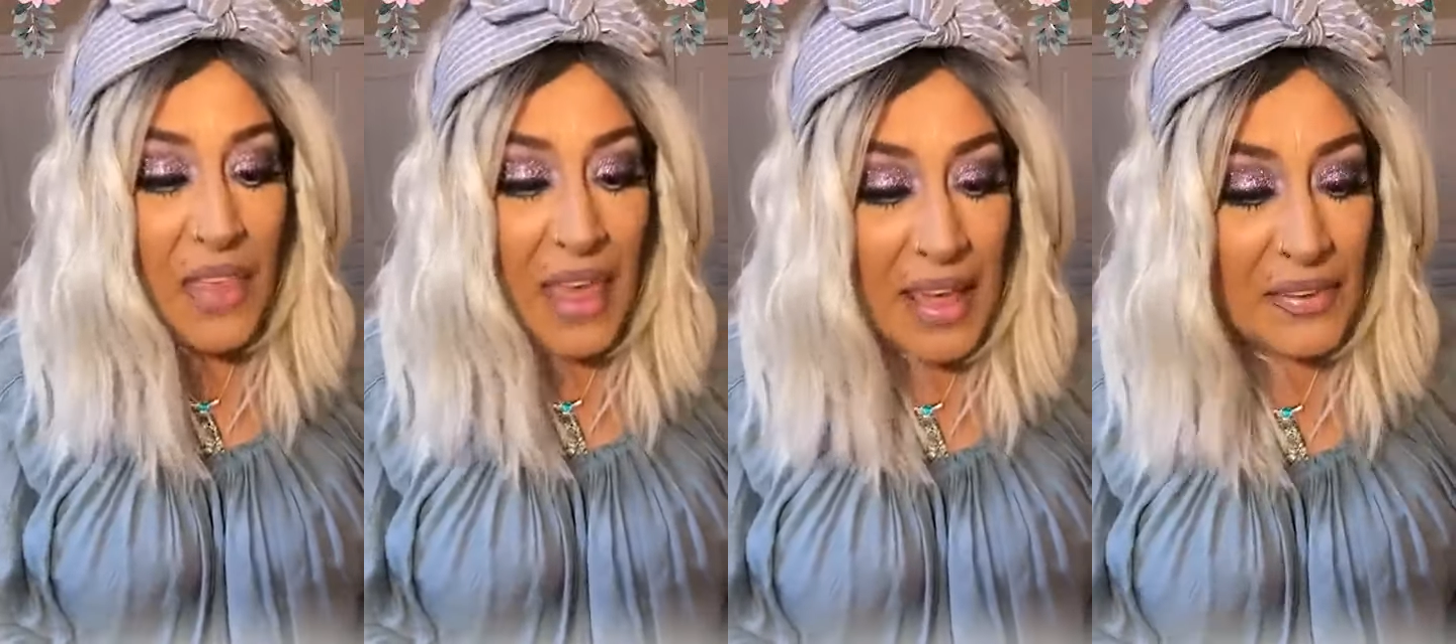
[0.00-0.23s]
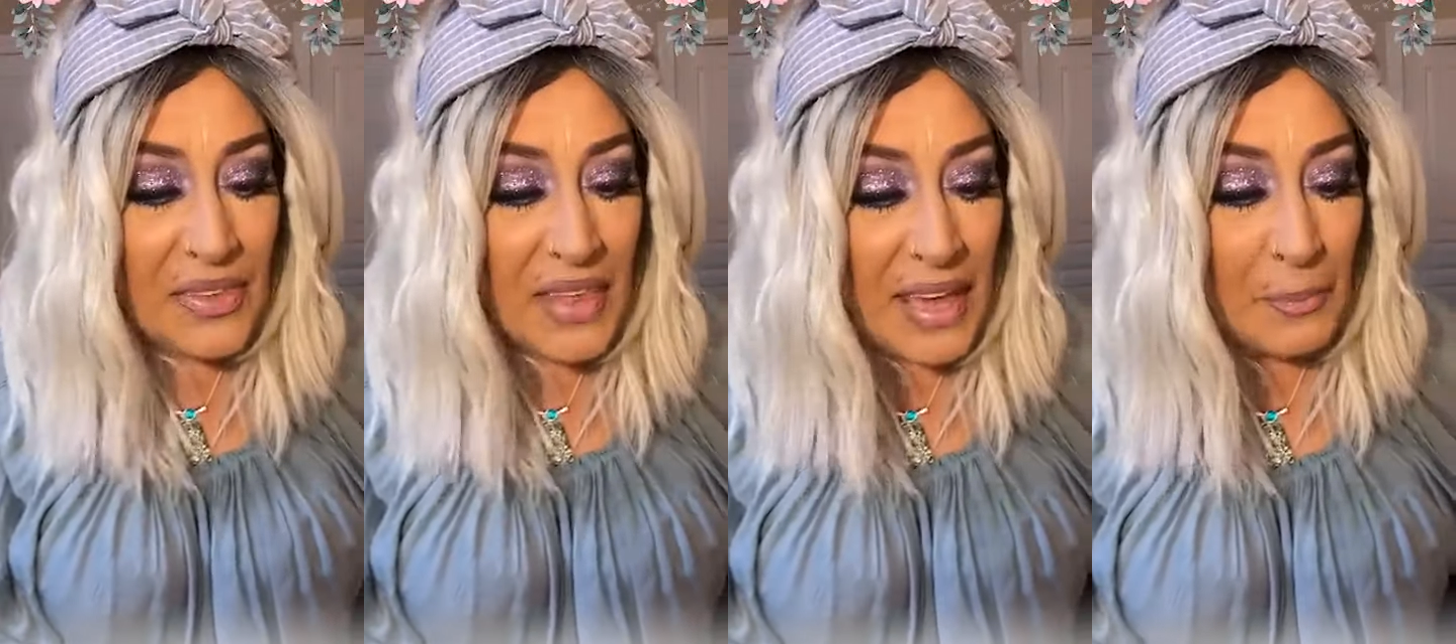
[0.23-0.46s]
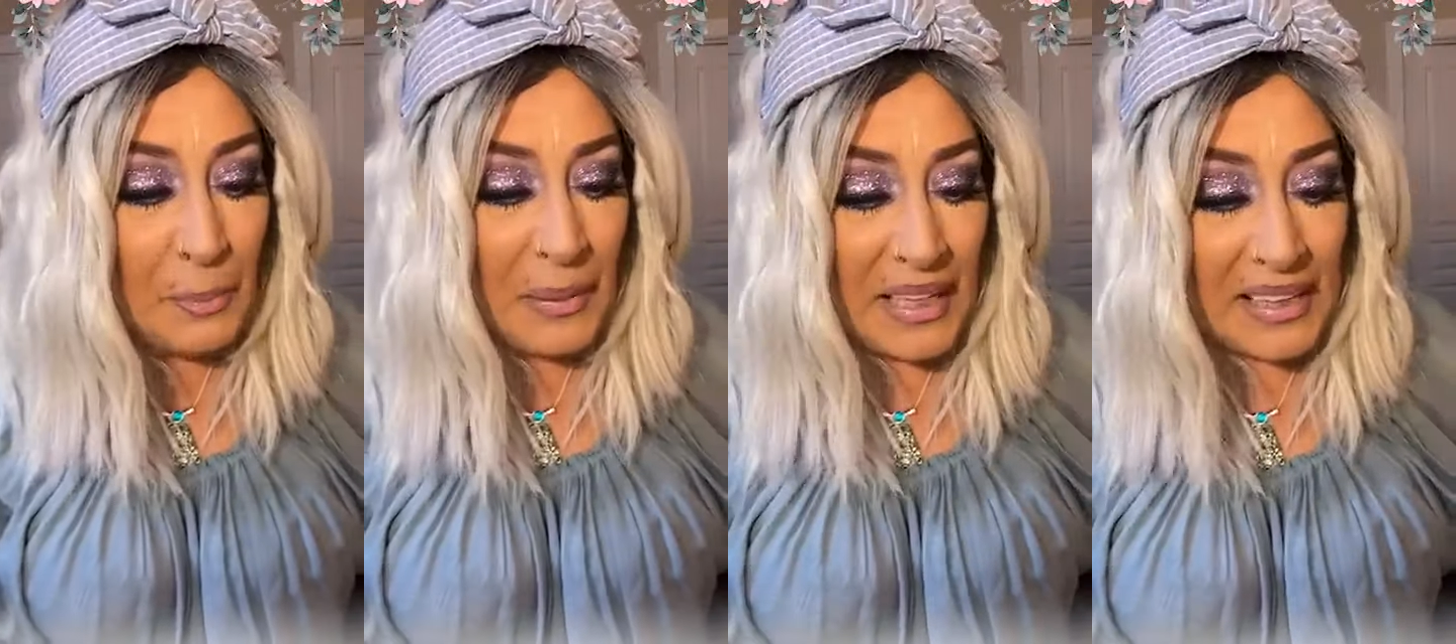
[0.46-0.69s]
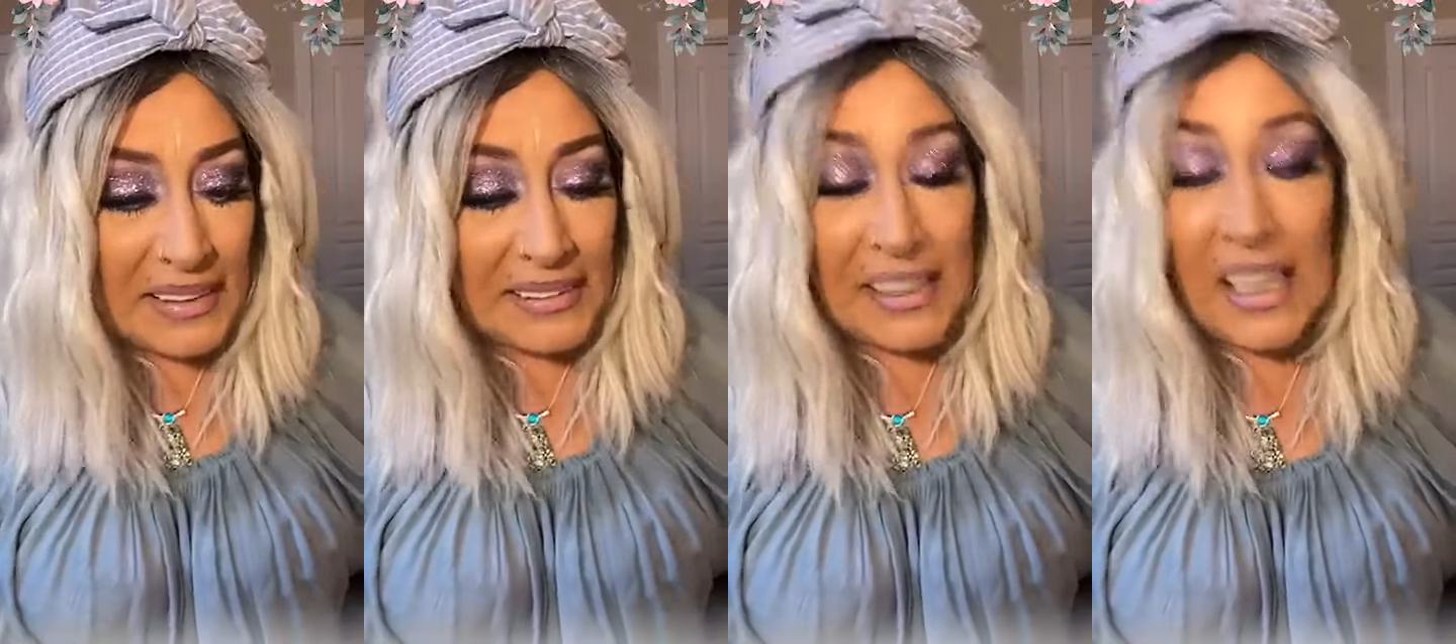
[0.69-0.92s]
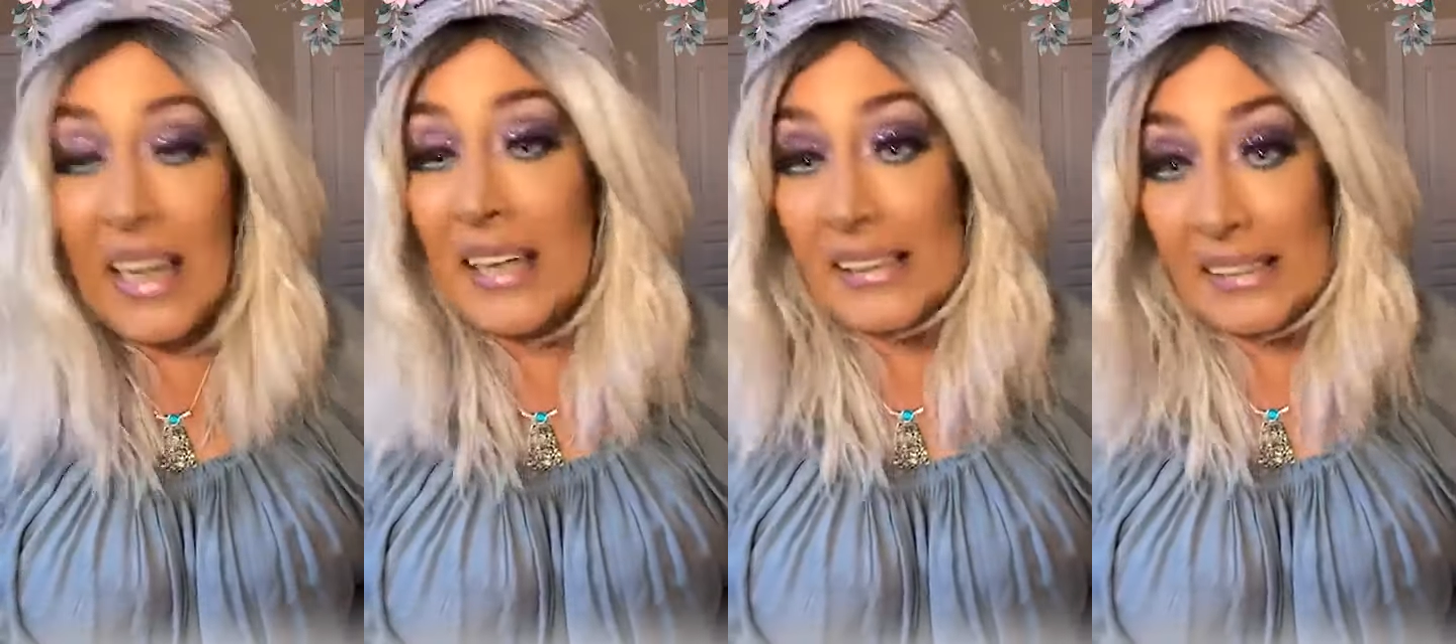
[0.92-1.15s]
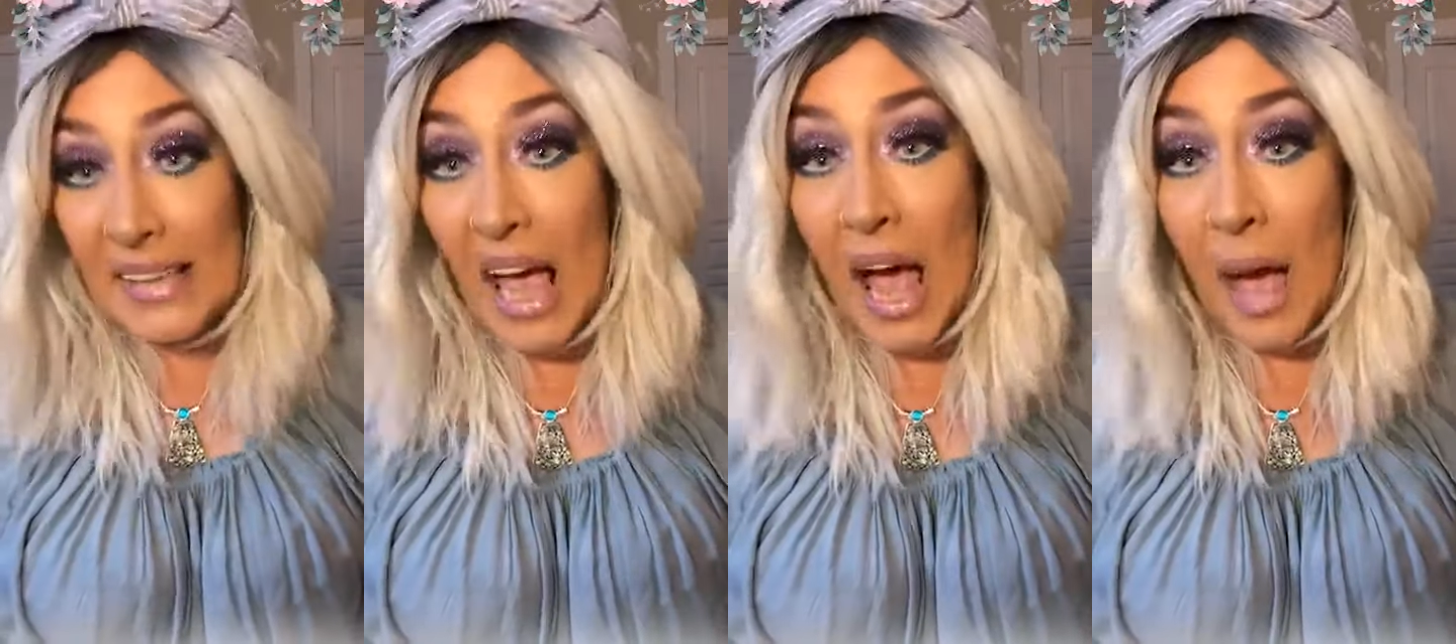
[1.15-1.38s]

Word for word: They think pizza is